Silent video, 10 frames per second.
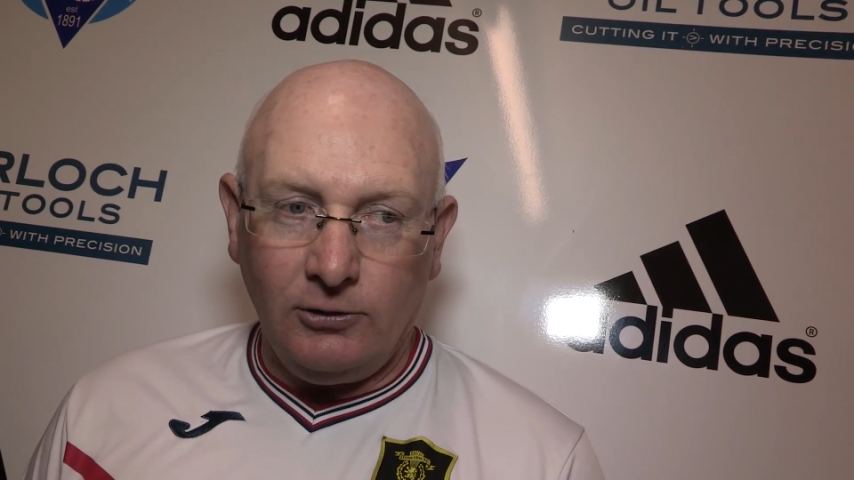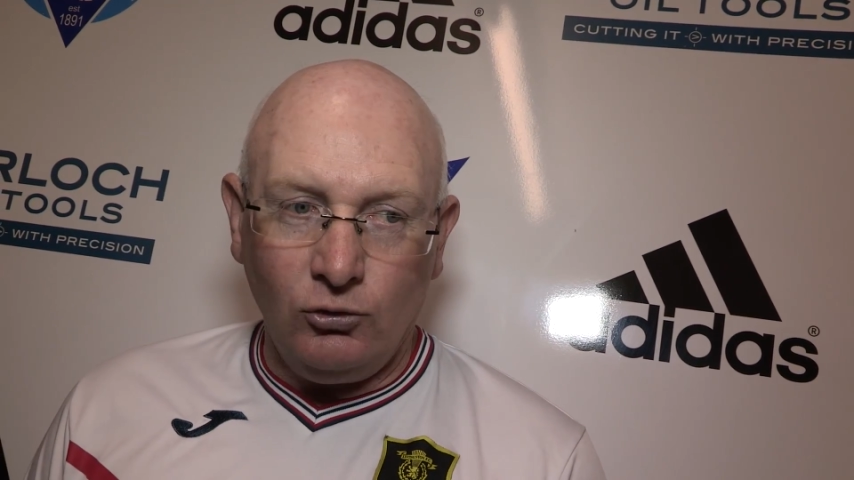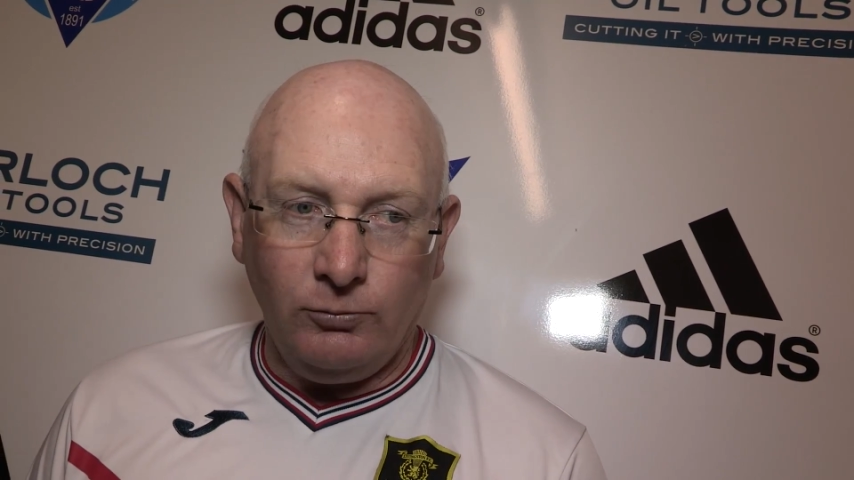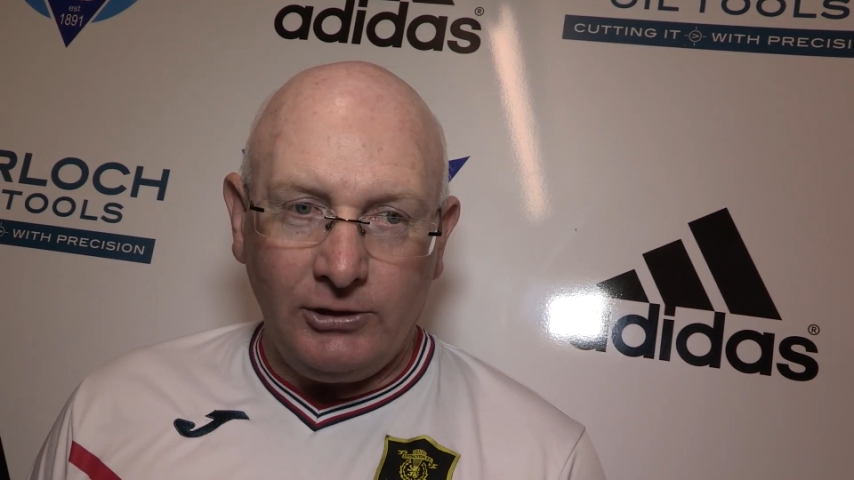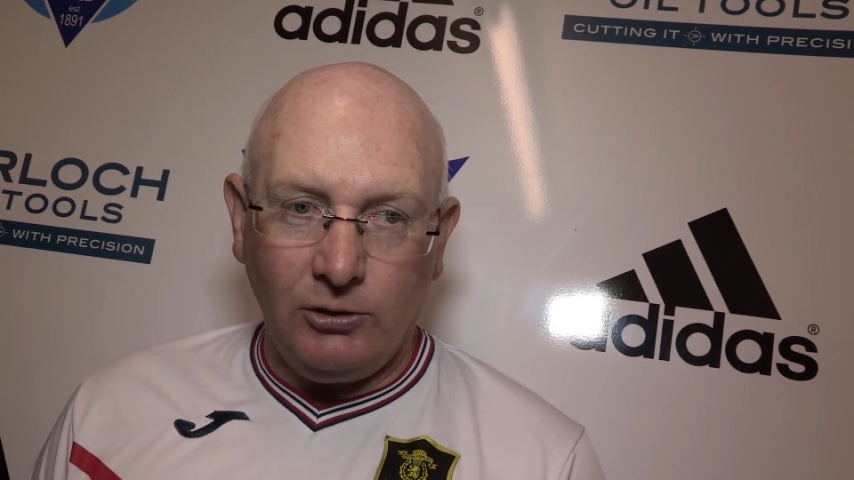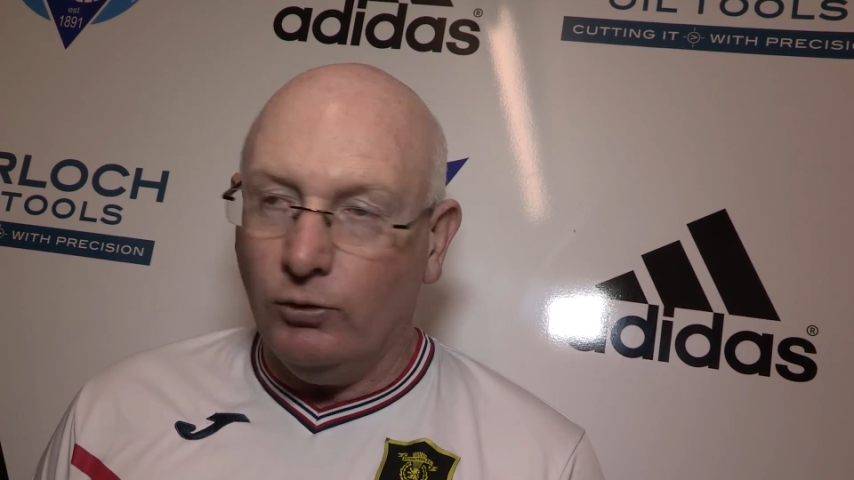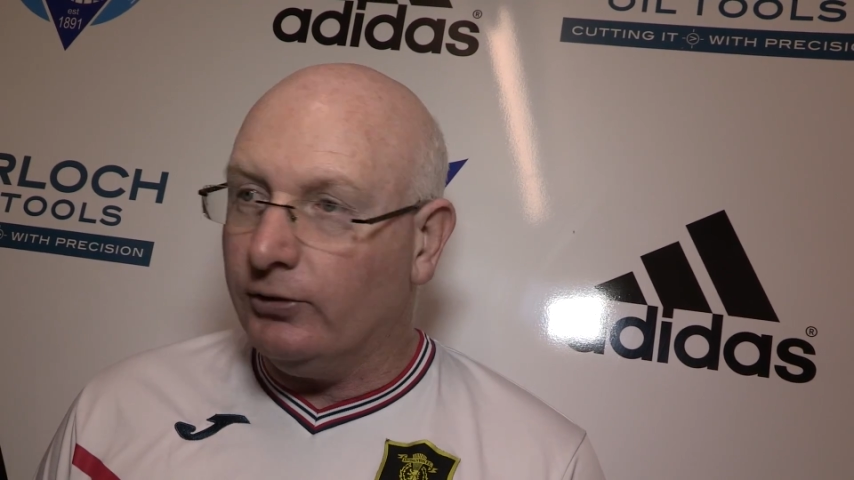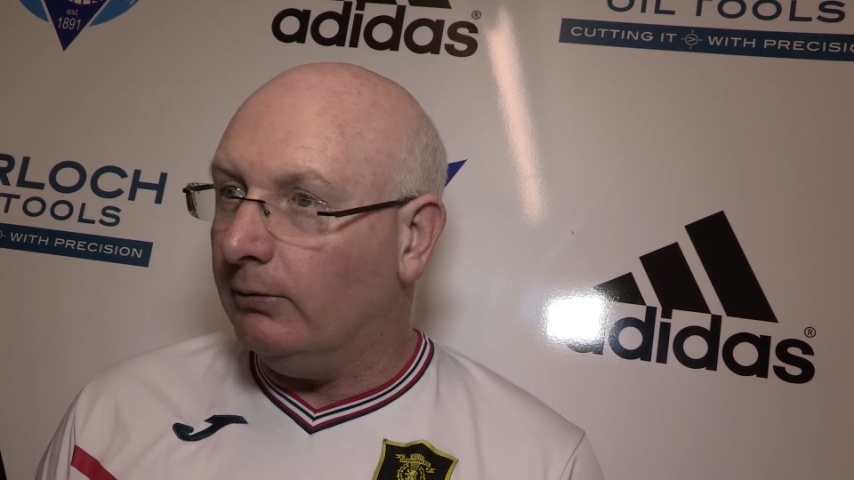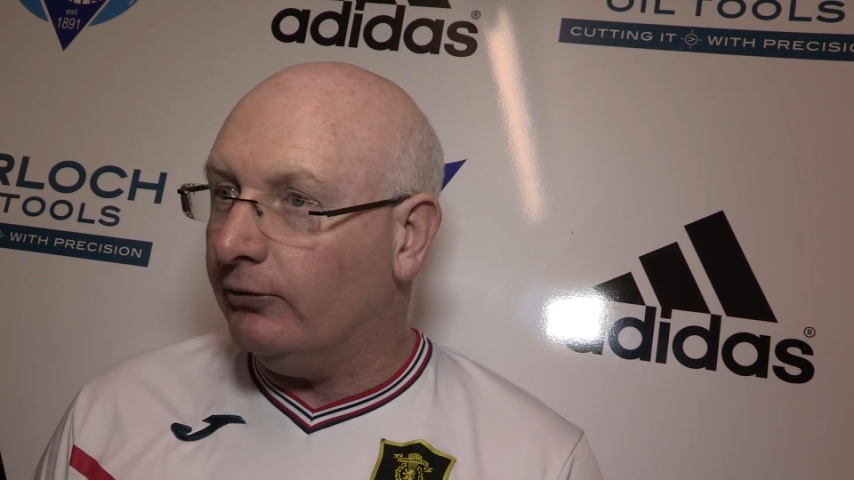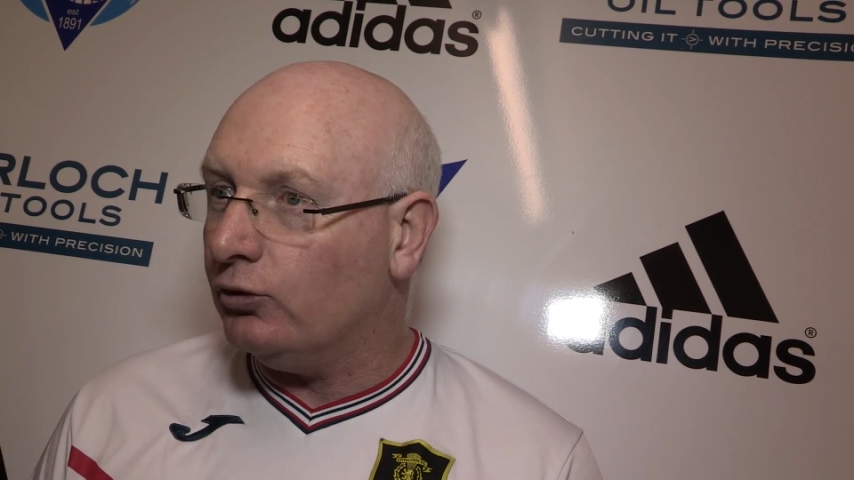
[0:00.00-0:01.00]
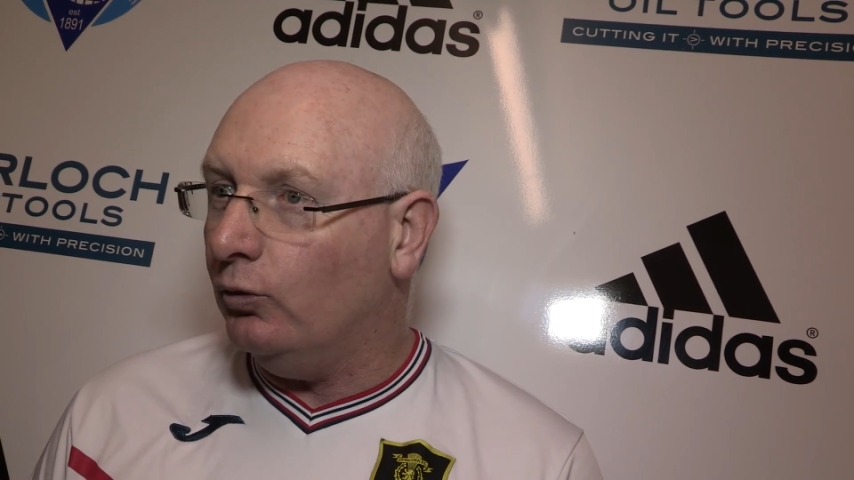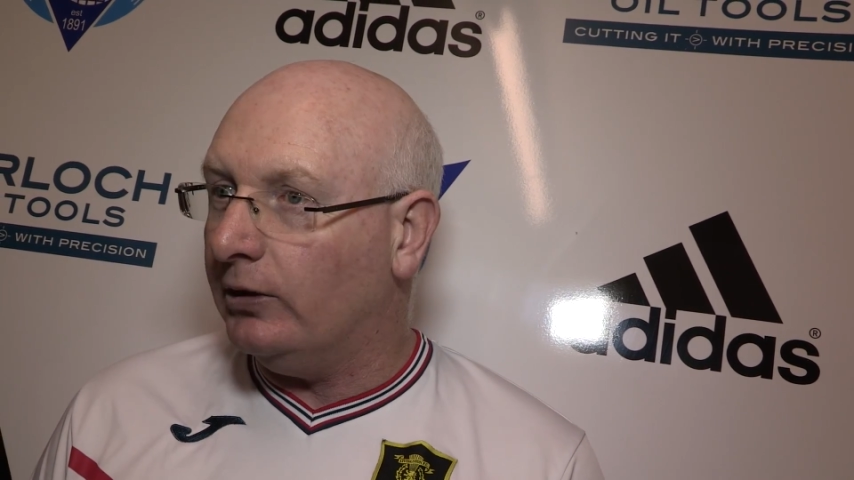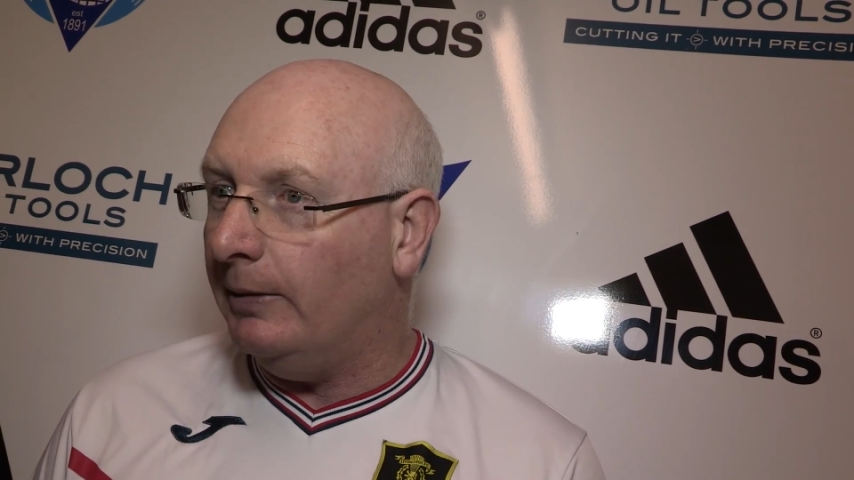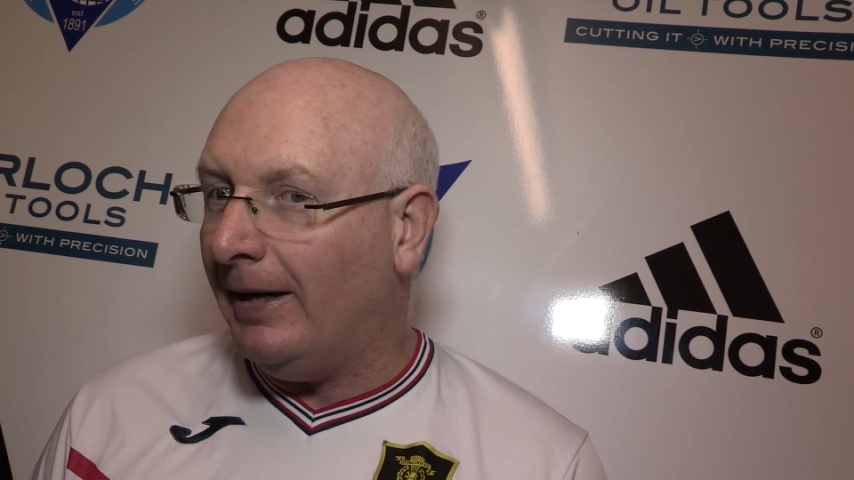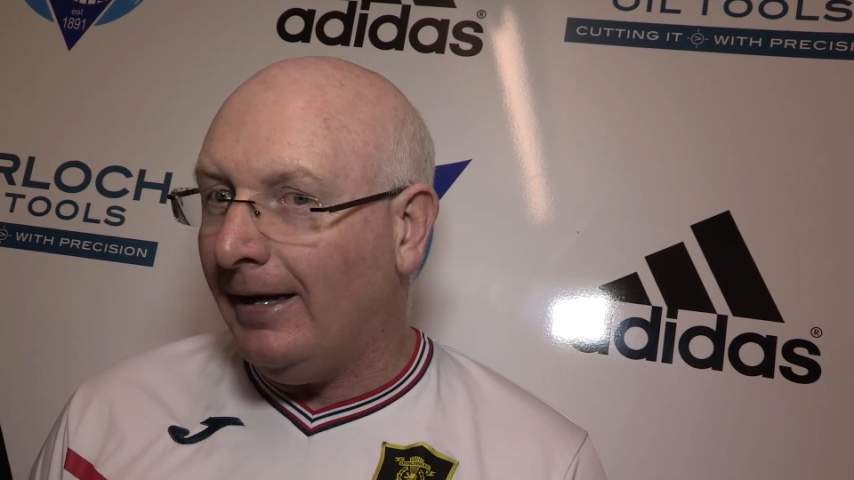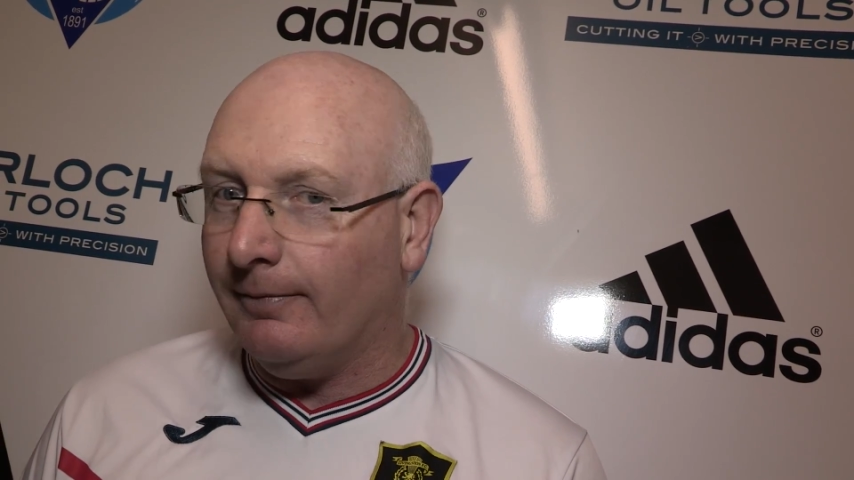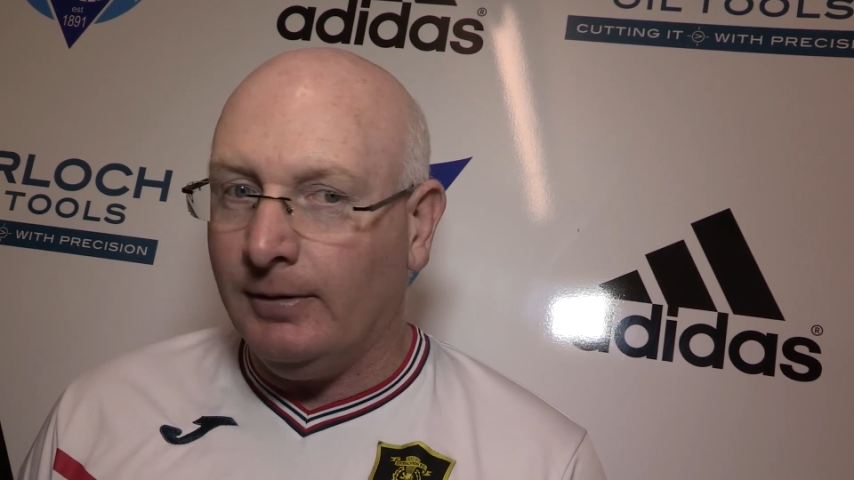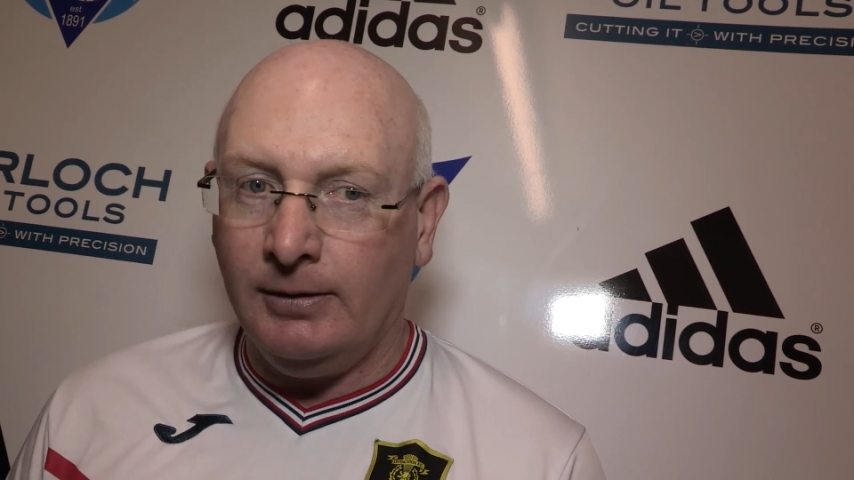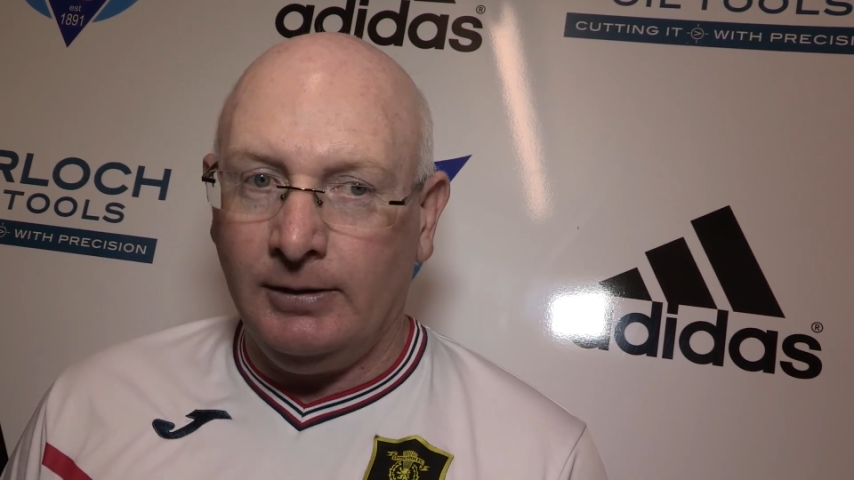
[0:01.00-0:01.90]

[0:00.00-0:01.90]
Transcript: there's no magic wand to it. We're just going to keep at it.